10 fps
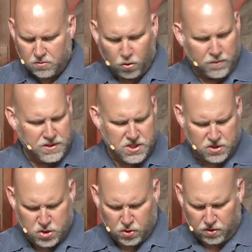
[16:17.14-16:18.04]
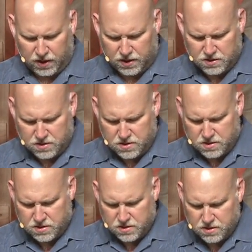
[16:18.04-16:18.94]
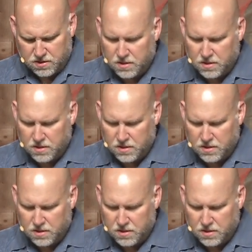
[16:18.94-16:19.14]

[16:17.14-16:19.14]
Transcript: Roman centurions,